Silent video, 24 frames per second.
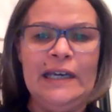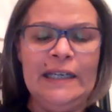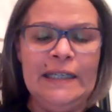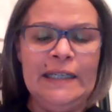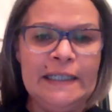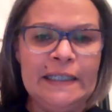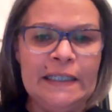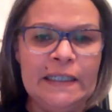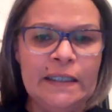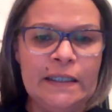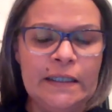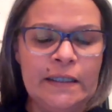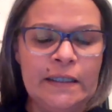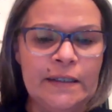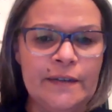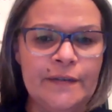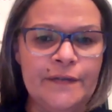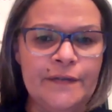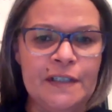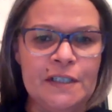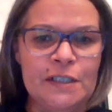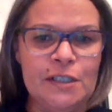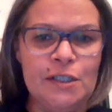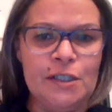little
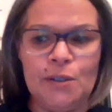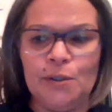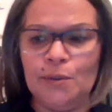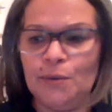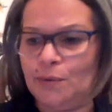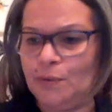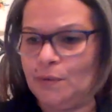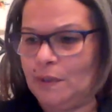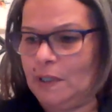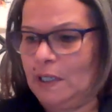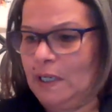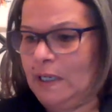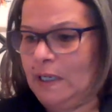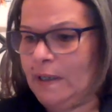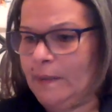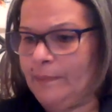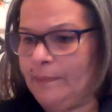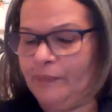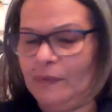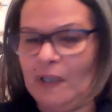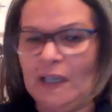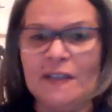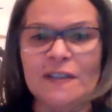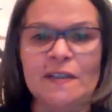video
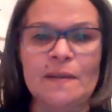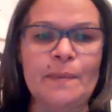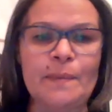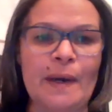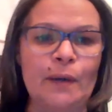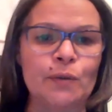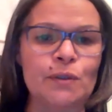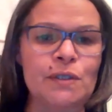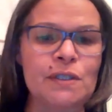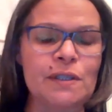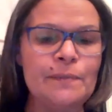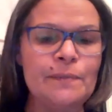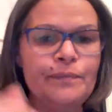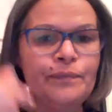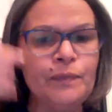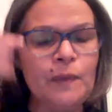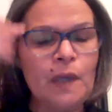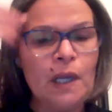is about.